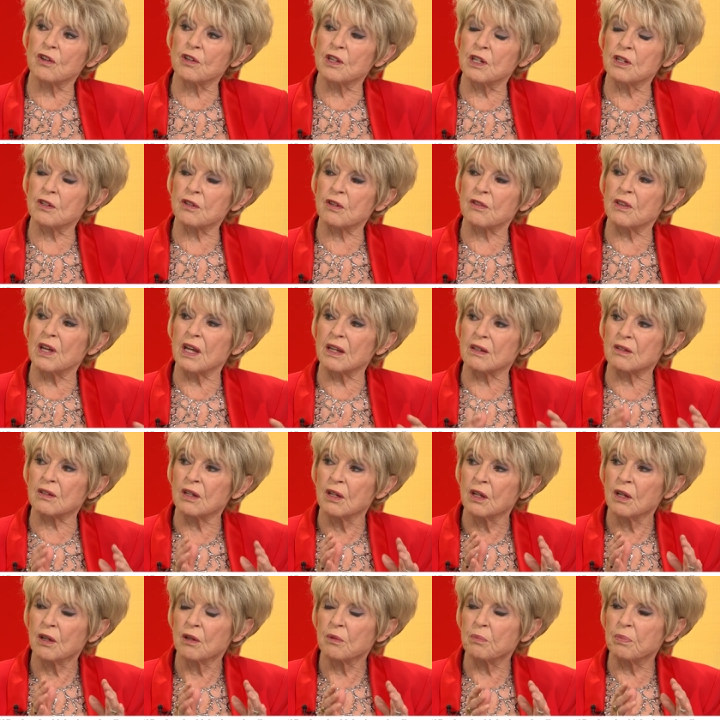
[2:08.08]
gone into
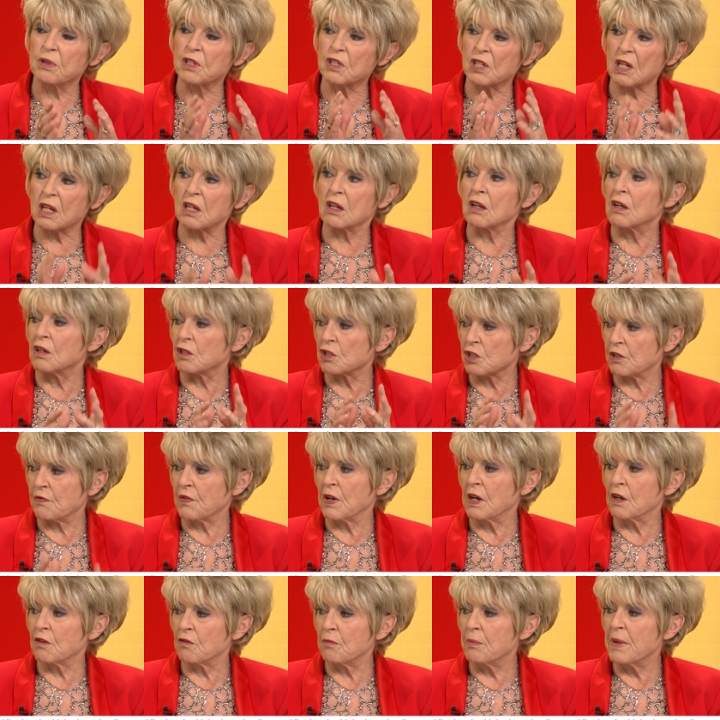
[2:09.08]
that particular
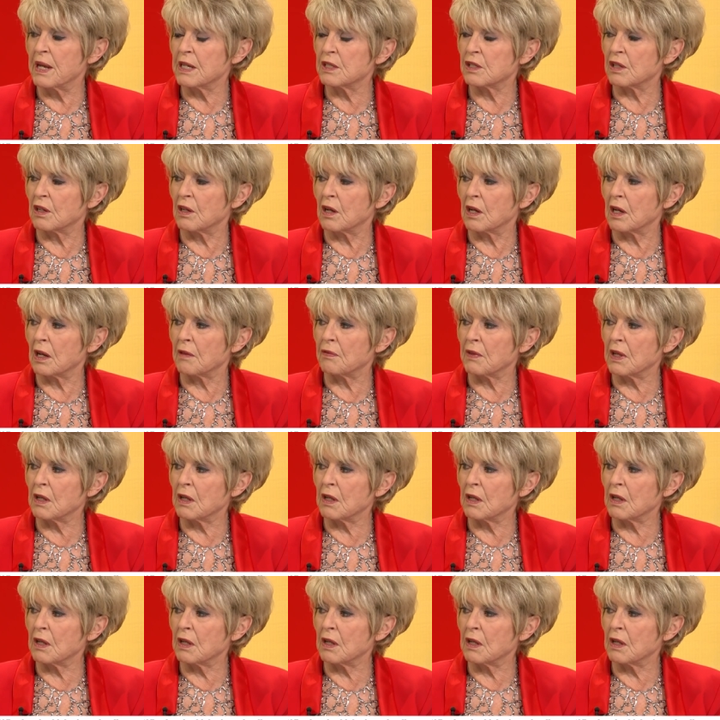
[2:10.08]
sphere of yeah. medicine, and I